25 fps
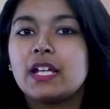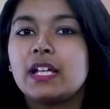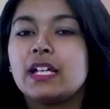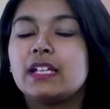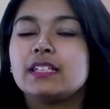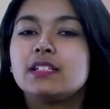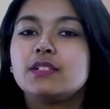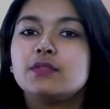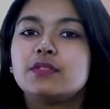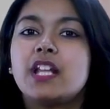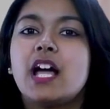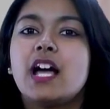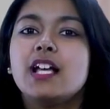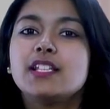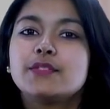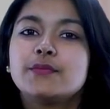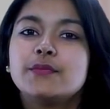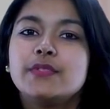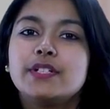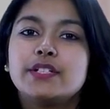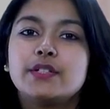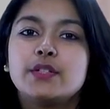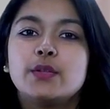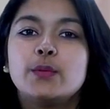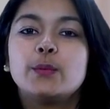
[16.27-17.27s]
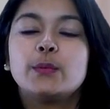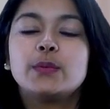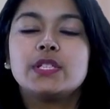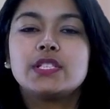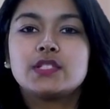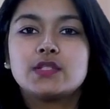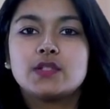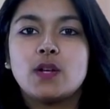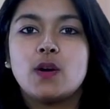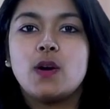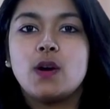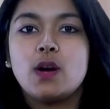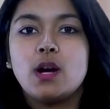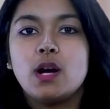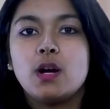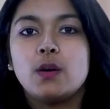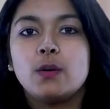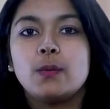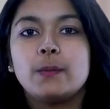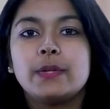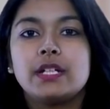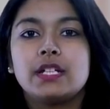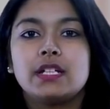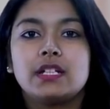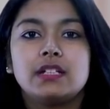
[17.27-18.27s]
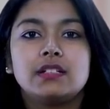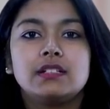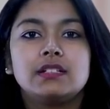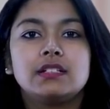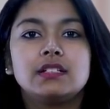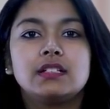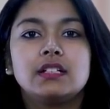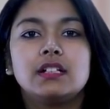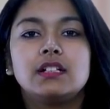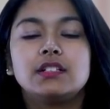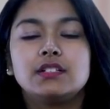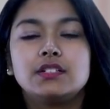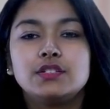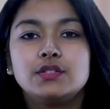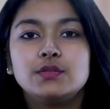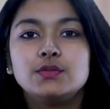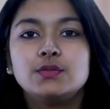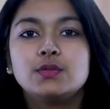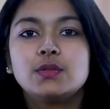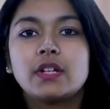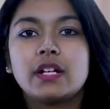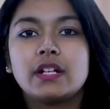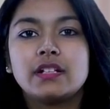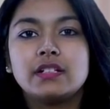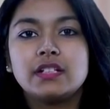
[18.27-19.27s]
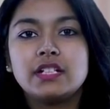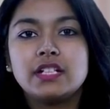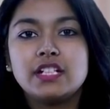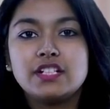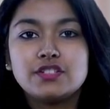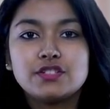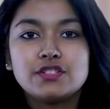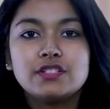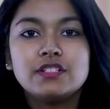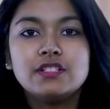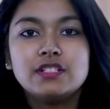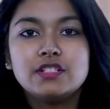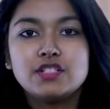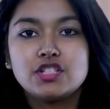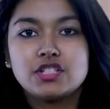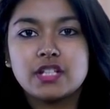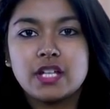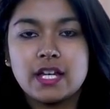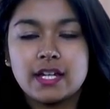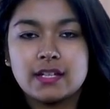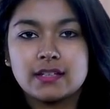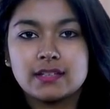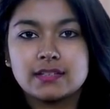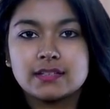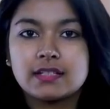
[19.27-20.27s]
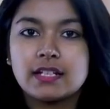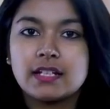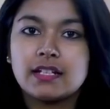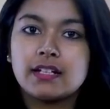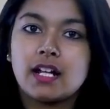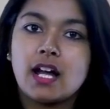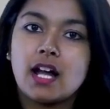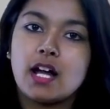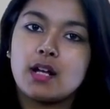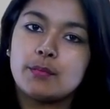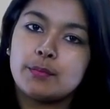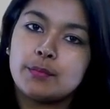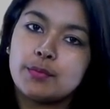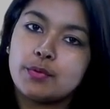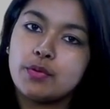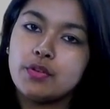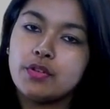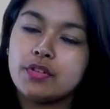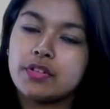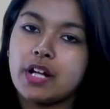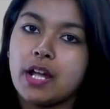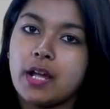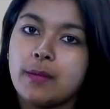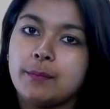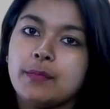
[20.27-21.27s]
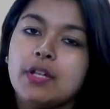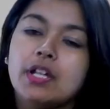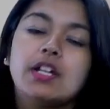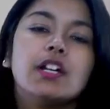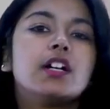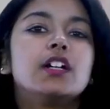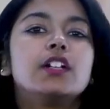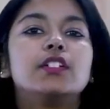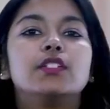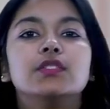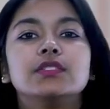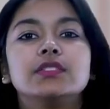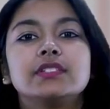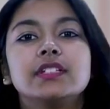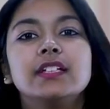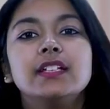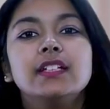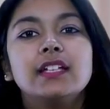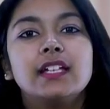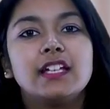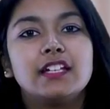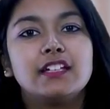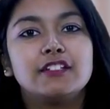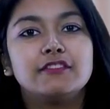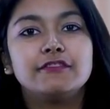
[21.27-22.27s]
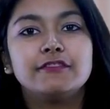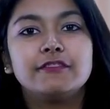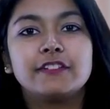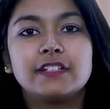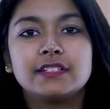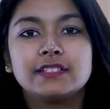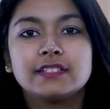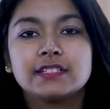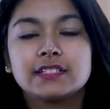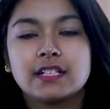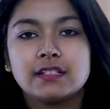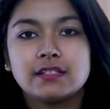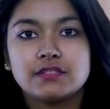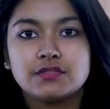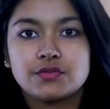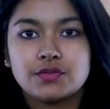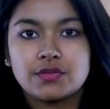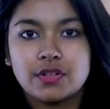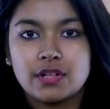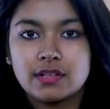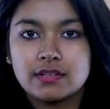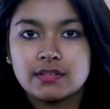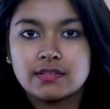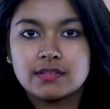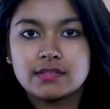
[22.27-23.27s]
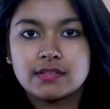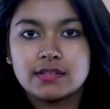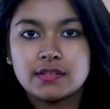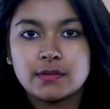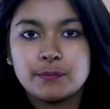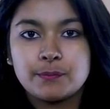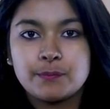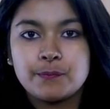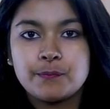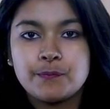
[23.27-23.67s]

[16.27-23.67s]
In the last video, we saw how we can do conditional checks in our program using if-else constructs.